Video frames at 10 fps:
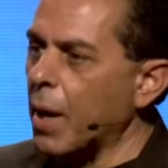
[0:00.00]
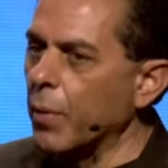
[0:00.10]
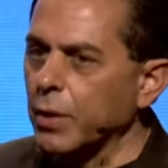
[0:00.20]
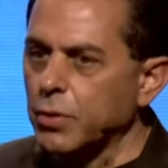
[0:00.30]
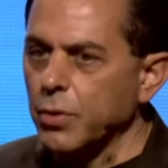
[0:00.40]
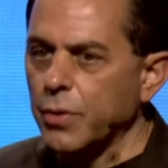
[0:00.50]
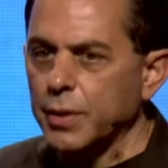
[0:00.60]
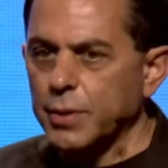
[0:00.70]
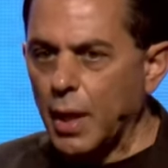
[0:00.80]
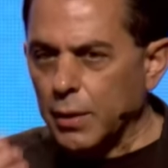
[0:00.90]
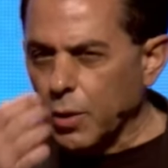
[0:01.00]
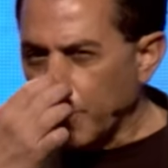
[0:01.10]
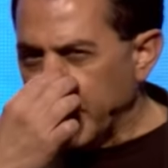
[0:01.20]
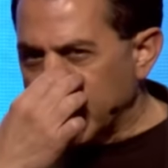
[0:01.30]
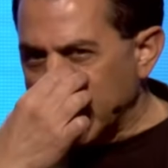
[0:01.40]
But I wanna do this a
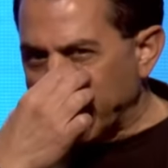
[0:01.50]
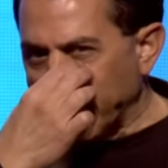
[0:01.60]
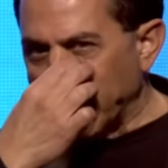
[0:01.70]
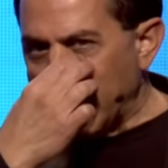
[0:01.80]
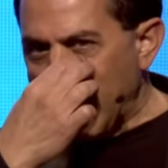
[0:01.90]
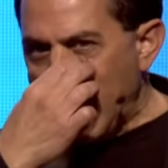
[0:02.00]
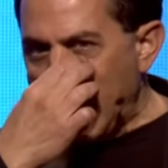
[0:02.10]
little bit different.